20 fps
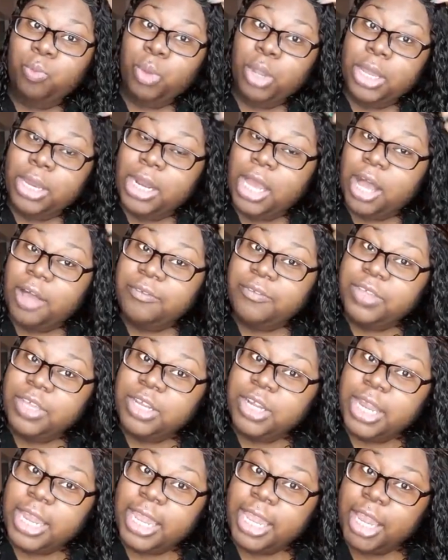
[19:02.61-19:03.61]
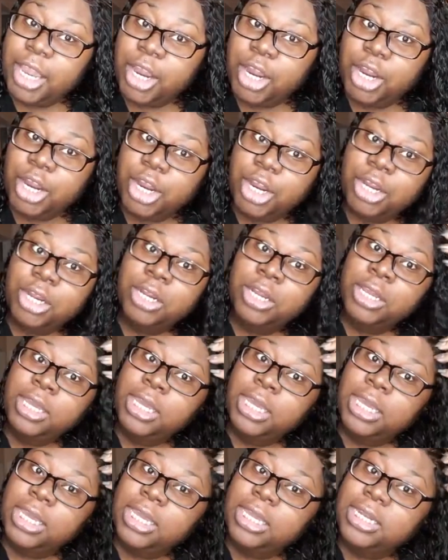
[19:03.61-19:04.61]
run off your hair.
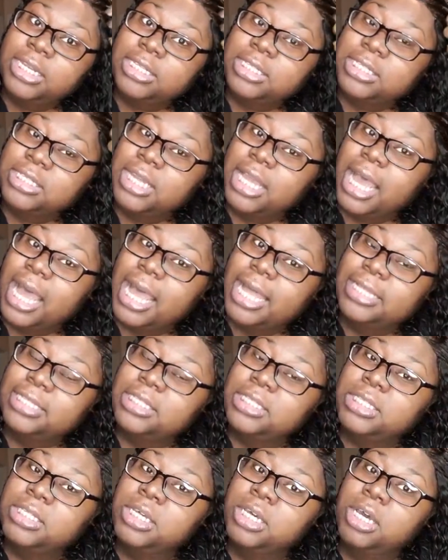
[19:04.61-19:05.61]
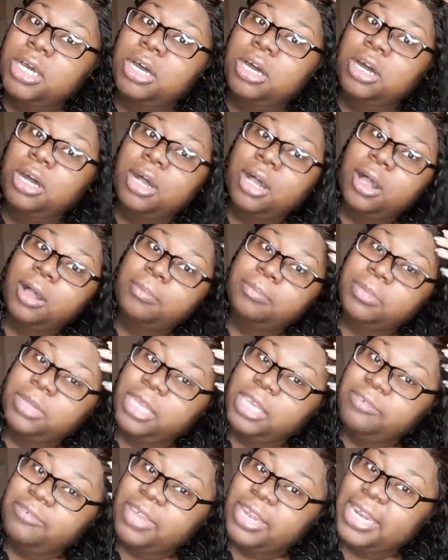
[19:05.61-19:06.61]
It does not
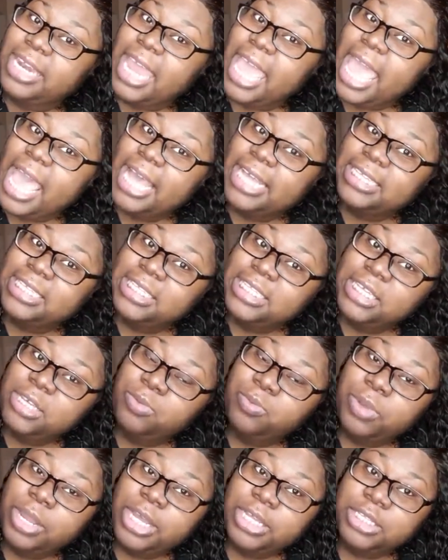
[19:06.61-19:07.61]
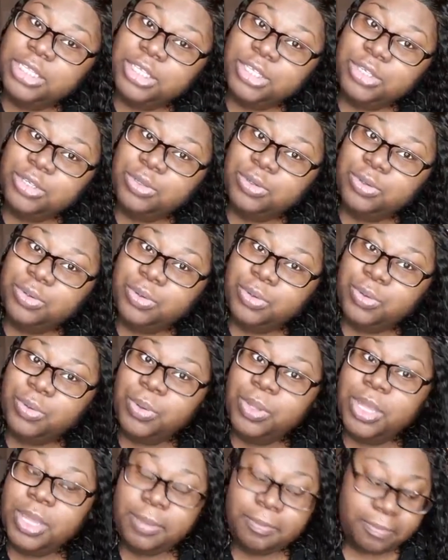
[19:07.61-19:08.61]
leave a nasty
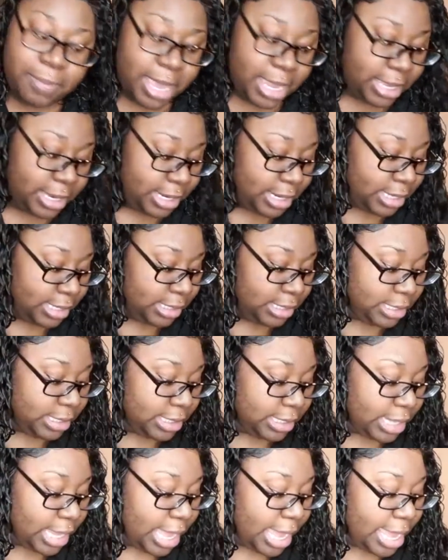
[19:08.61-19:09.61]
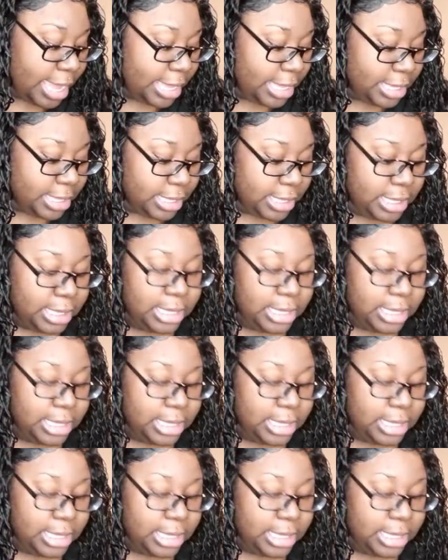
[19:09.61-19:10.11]
residue, making it look like